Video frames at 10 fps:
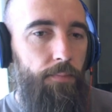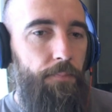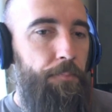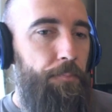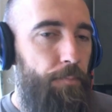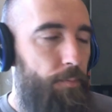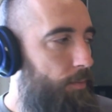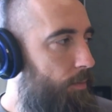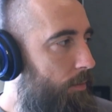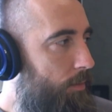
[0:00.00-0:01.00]

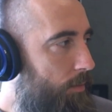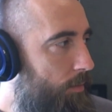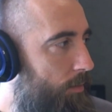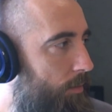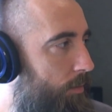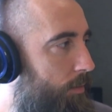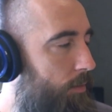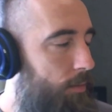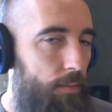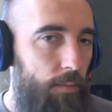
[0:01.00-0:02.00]

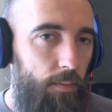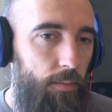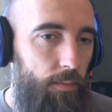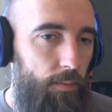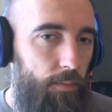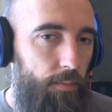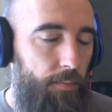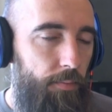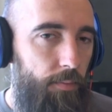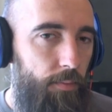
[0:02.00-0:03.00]

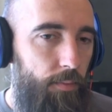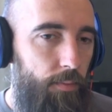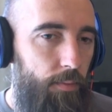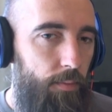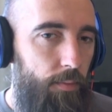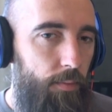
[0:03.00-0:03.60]
(silent)